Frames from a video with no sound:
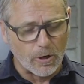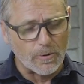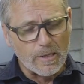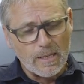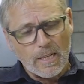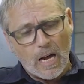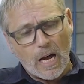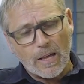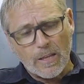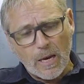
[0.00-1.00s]
So
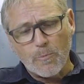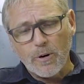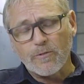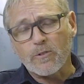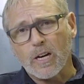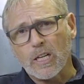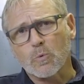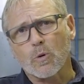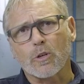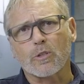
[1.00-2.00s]
their brief to
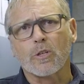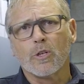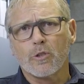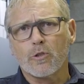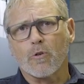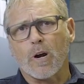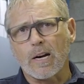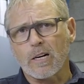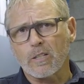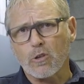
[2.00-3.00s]
us was to
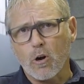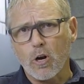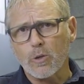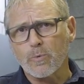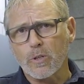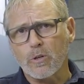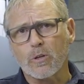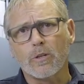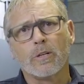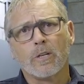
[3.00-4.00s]
ride it as hard as we could